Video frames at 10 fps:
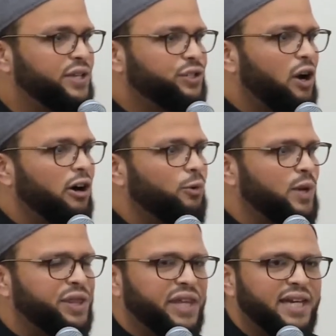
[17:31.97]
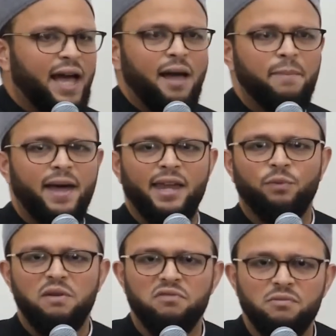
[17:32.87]
we start with the Kaaba
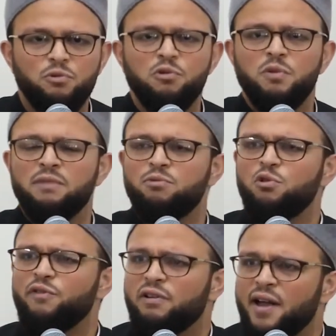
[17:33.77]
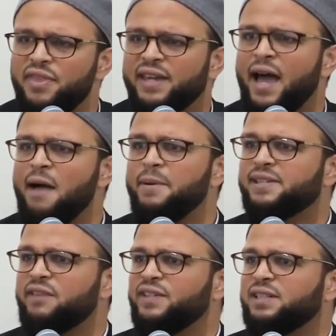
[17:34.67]
and we, remo- we move around the
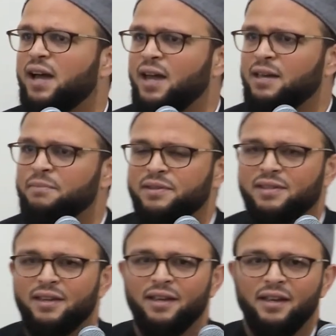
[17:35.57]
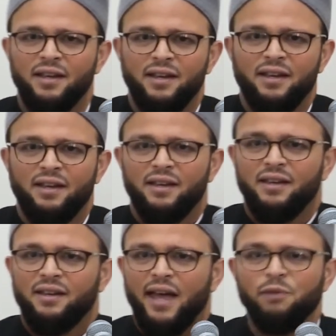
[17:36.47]
Kaaba seven times
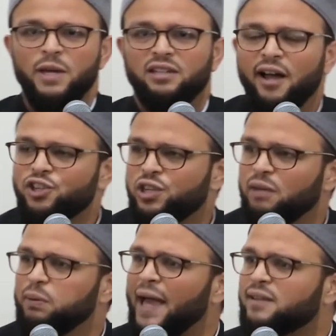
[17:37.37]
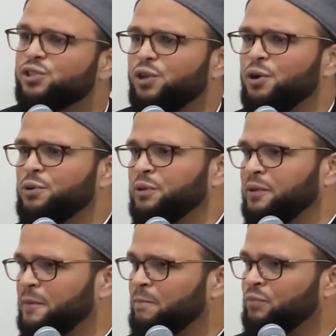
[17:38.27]
and we touch the black
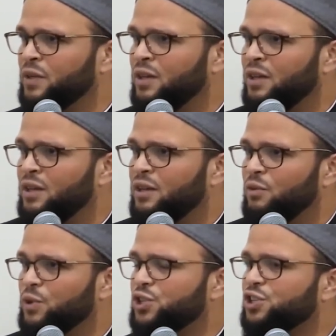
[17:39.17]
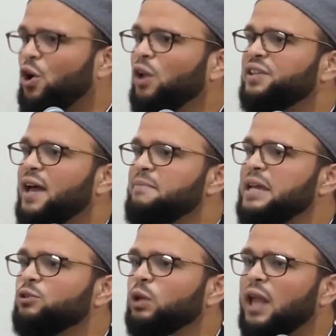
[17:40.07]
stone which is called
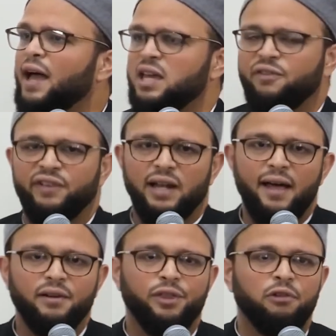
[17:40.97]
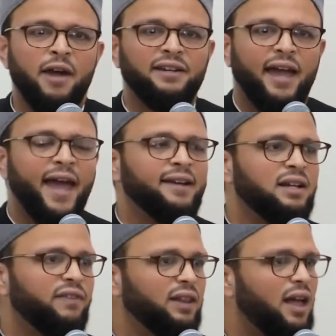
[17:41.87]
Yameenullahi fil ard, the right
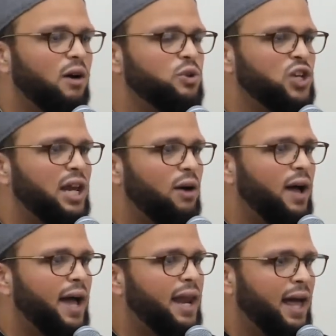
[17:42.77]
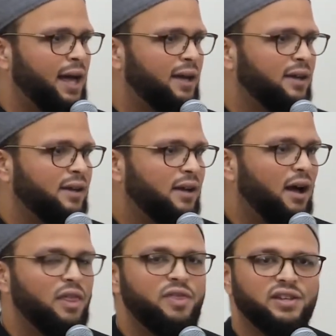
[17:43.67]
hand of Allah Jalla wa ala
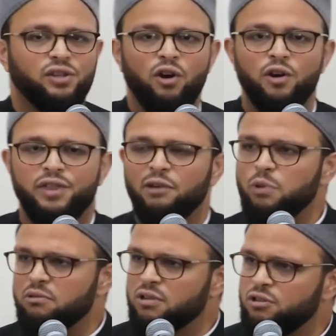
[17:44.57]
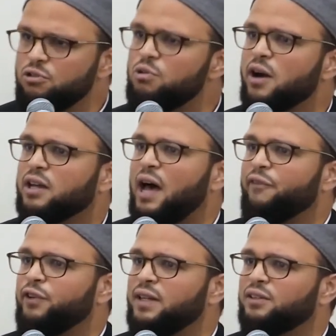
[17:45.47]
on this earth. And we renew our
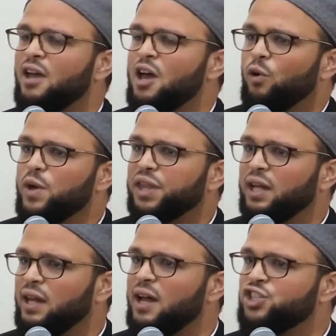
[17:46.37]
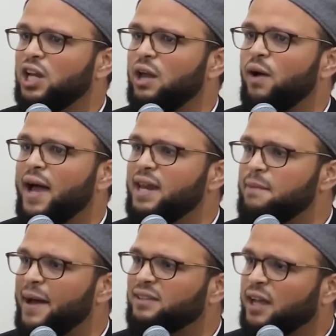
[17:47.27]
covenant with Allah Jalla wa
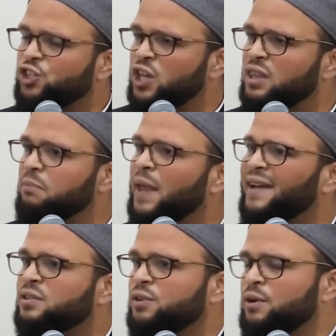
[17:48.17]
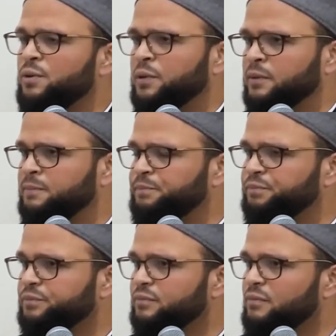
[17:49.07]
ala by touching the black stone.
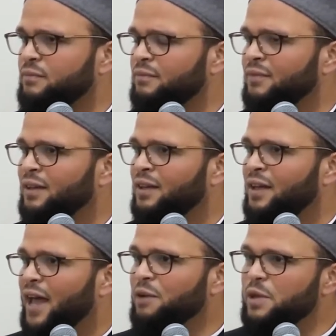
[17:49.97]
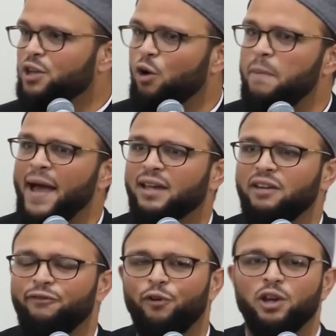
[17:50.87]
And we go
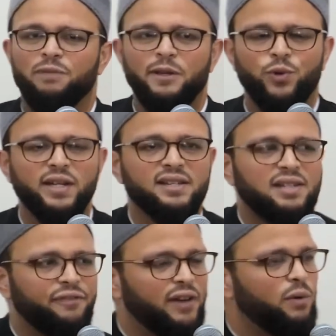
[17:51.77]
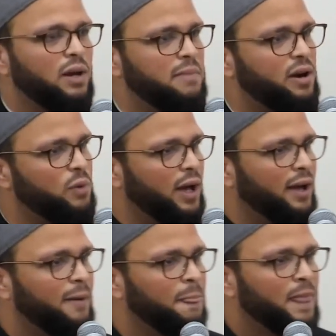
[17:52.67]
back and forth between As-Safa wal
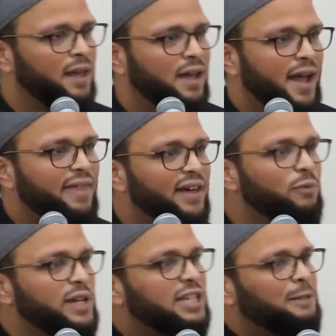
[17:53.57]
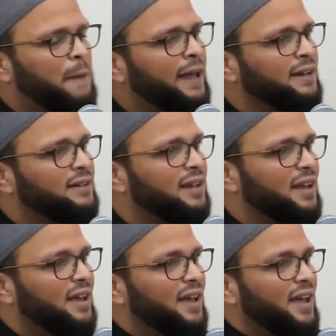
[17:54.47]
Marwa. And then we spend